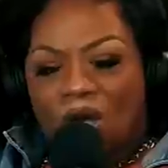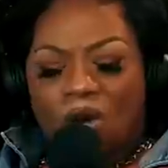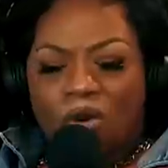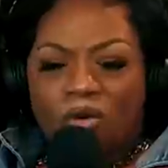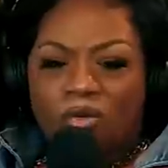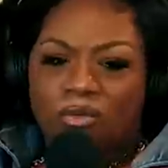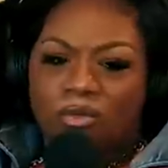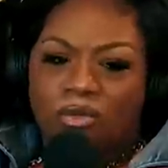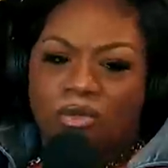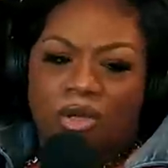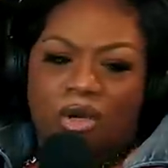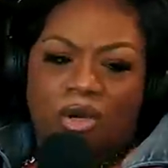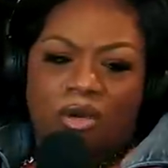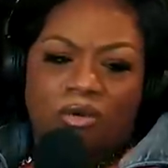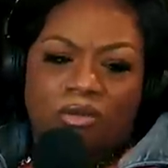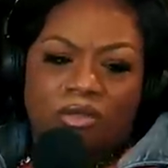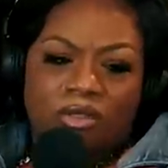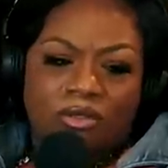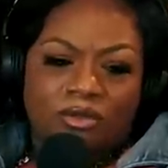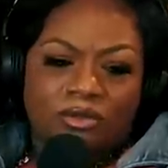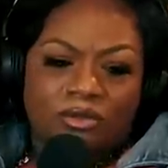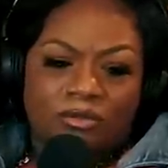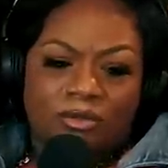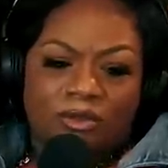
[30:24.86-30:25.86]
Oh no,
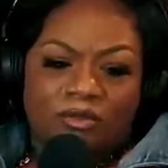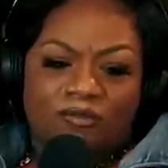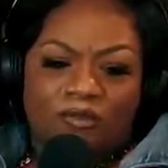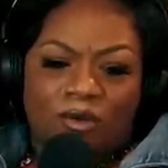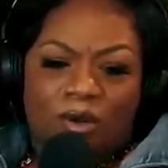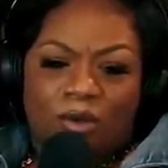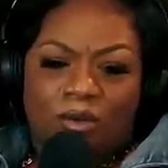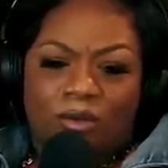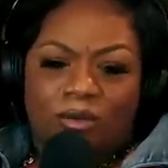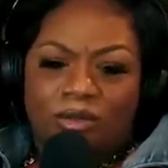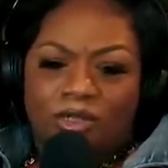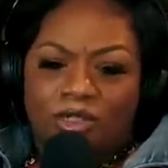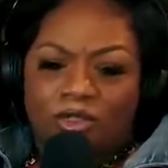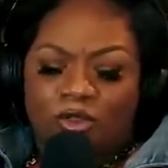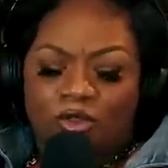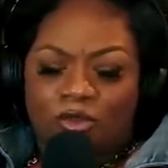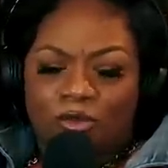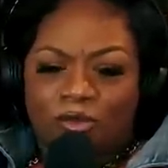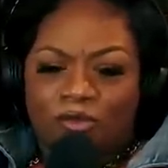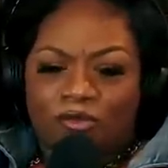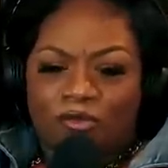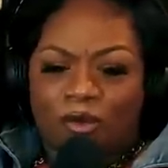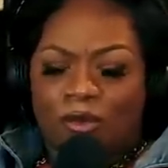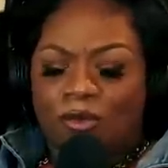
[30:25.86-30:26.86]
this was before this
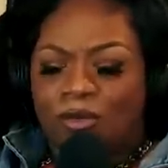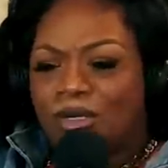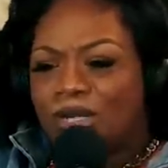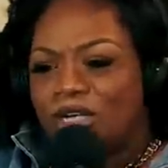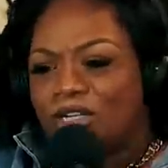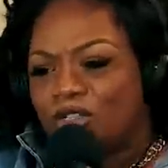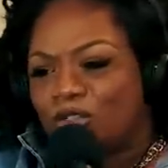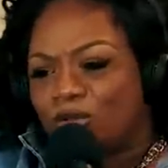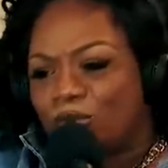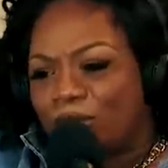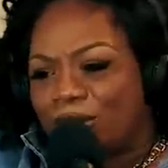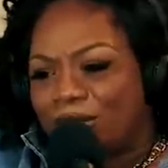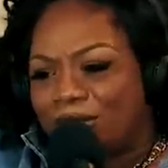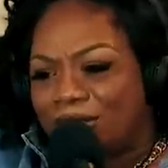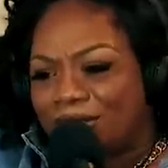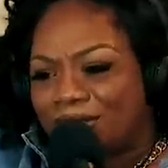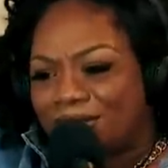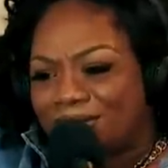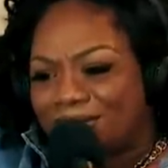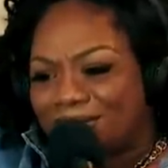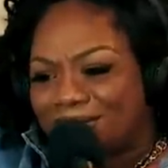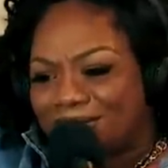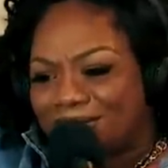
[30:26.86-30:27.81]
was before electronics.